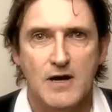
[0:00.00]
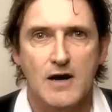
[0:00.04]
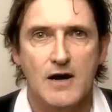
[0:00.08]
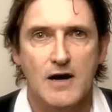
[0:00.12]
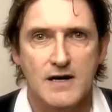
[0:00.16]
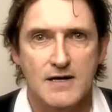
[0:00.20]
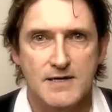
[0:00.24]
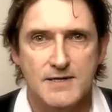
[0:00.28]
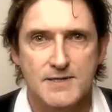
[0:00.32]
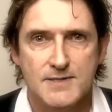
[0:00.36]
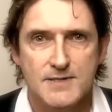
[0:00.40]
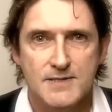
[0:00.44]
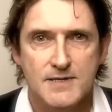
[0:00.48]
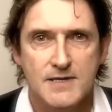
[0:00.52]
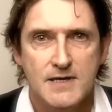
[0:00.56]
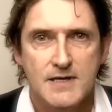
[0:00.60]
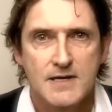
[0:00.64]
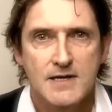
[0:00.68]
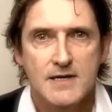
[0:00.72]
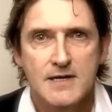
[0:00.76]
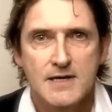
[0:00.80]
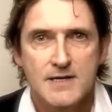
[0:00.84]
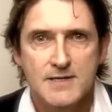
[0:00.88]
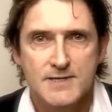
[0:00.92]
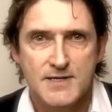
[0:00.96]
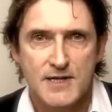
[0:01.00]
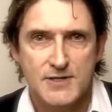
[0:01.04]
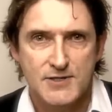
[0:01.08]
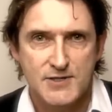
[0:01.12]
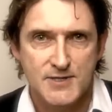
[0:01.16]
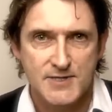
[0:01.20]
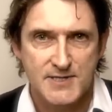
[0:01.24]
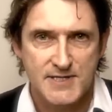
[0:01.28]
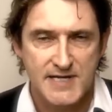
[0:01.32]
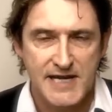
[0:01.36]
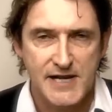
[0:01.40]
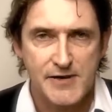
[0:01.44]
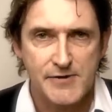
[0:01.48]
eyes such
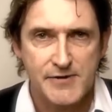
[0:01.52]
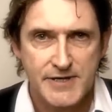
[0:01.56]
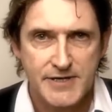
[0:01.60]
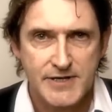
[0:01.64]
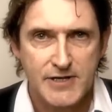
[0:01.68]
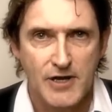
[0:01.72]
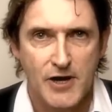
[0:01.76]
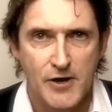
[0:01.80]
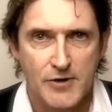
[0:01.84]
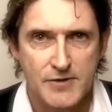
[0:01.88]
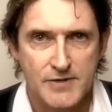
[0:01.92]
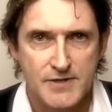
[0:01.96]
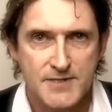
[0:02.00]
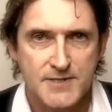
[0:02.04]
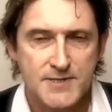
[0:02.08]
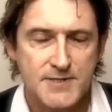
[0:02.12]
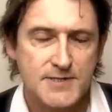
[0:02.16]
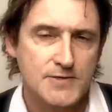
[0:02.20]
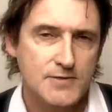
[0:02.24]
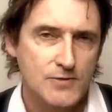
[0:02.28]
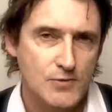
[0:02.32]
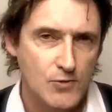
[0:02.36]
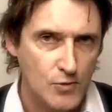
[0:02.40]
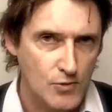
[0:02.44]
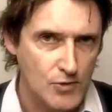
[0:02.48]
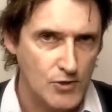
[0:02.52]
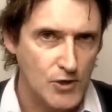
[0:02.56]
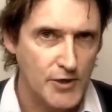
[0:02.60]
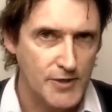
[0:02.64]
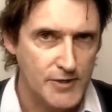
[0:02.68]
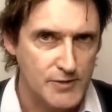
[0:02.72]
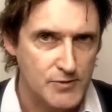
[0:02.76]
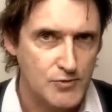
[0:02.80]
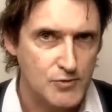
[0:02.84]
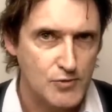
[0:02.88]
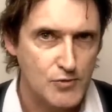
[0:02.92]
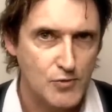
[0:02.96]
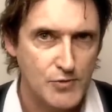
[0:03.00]
as keratoconus or
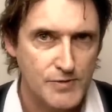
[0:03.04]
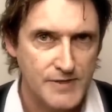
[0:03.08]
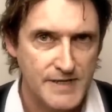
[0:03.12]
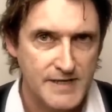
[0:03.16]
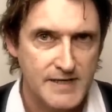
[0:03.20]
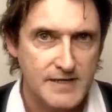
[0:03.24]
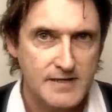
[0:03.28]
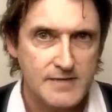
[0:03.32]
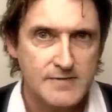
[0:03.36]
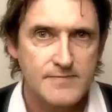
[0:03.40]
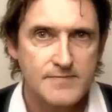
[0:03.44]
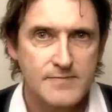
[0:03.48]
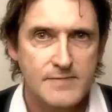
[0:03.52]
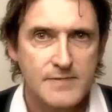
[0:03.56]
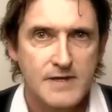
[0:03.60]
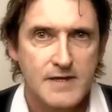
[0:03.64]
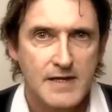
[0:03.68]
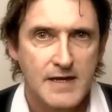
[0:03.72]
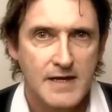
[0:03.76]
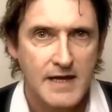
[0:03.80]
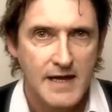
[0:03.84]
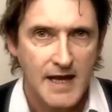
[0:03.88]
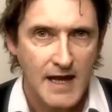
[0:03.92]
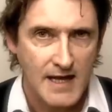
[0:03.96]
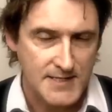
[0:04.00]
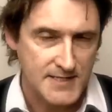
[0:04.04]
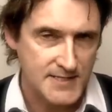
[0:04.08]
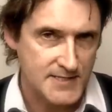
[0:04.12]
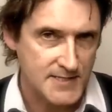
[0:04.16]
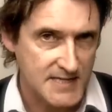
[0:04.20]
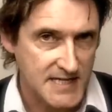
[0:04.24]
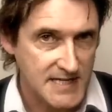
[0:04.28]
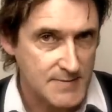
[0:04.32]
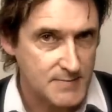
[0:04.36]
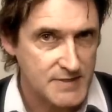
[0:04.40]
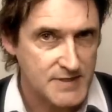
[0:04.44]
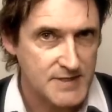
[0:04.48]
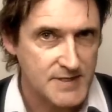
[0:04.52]
conical cornea,
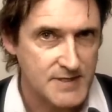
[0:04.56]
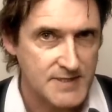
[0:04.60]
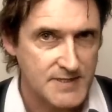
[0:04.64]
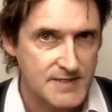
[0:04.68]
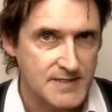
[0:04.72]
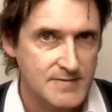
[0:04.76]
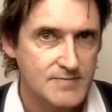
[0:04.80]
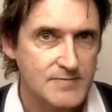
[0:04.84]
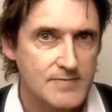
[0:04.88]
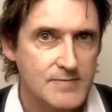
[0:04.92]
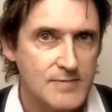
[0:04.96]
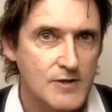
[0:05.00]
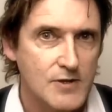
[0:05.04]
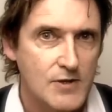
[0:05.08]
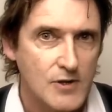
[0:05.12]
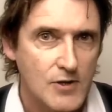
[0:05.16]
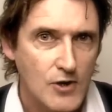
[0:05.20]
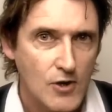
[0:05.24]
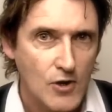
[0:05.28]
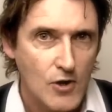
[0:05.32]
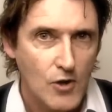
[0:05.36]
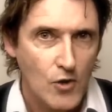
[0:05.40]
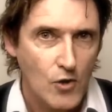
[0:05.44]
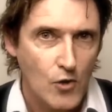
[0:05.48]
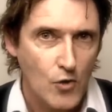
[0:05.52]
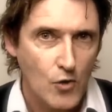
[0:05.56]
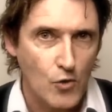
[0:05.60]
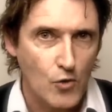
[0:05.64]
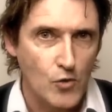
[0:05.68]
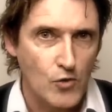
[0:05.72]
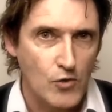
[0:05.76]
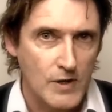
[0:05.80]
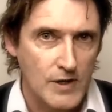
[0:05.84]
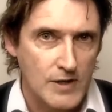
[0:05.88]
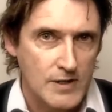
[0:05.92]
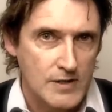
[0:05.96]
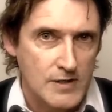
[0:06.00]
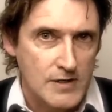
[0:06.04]
astigmatism
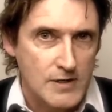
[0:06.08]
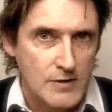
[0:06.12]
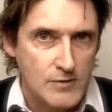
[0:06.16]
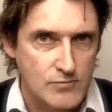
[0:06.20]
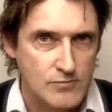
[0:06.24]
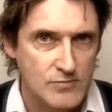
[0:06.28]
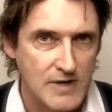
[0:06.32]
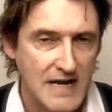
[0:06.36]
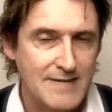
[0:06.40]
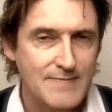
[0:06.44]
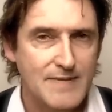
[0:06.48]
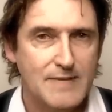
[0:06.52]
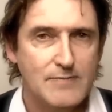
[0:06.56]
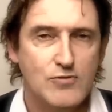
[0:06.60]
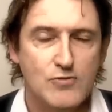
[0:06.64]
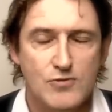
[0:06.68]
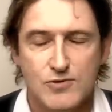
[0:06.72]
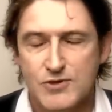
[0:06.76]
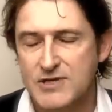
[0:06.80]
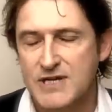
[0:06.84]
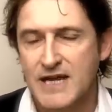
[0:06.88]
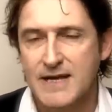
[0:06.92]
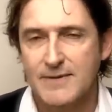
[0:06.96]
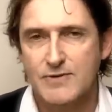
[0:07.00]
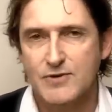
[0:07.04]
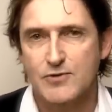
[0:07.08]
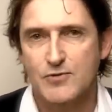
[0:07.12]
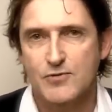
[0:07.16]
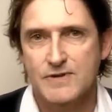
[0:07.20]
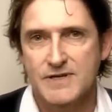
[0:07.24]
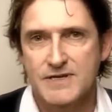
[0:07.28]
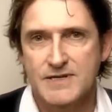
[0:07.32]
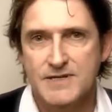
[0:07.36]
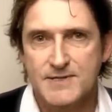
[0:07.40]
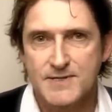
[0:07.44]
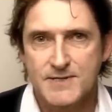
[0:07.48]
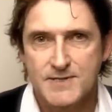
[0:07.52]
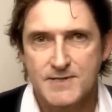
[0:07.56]
or rugby ball shaped
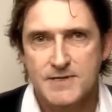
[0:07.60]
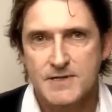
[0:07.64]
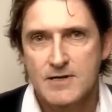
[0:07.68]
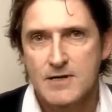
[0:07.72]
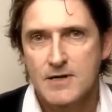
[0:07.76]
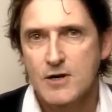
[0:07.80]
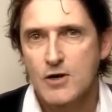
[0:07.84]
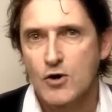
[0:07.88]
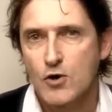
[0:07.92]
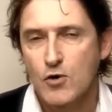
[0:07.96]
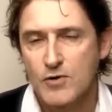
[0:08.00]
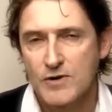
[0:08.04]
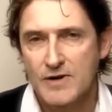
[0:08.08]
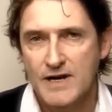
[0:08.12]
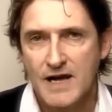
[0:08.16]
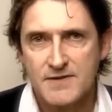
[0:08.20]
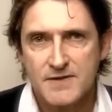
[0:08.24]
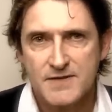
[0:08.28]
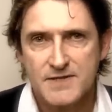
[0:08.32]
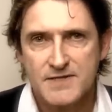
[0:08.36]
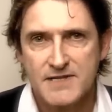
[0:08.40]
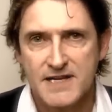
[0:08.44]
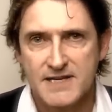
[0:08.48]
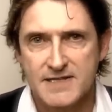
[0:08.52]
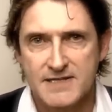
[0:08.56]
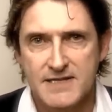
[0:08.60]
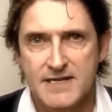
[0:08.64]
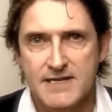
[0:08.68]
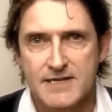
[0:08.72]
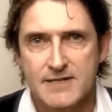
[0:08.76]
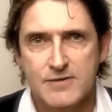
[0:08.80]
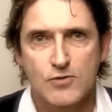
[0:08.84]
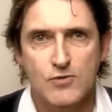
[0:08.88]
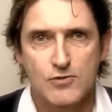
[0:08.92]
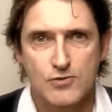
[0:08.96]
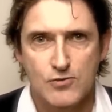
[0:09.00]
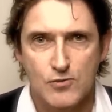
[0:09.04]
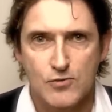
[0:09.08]
corneas, or another technique
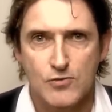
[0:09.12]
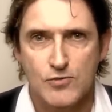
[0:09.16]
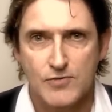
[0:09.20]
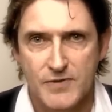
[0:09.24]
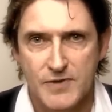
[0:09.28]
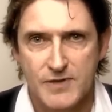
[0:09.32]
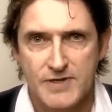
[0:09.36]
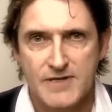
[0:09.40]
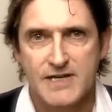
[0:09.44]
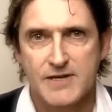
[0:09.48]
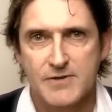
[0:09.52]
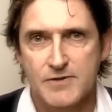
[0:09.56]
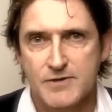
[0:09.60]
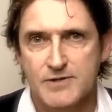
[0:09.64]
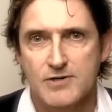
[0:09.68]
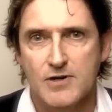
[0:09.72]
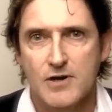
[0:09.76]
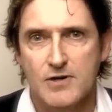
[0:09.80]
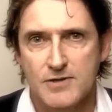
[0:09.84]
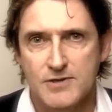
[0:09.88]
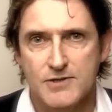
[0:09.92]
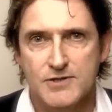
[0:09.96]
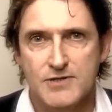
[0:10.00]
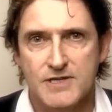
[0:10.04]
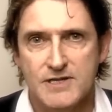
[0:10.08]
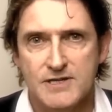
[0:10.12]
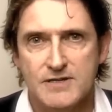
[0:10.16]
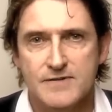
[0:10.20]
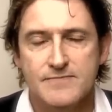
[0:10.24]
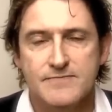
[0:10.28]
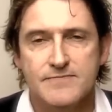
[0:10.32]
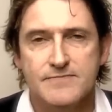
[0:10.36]
called orthokeratology.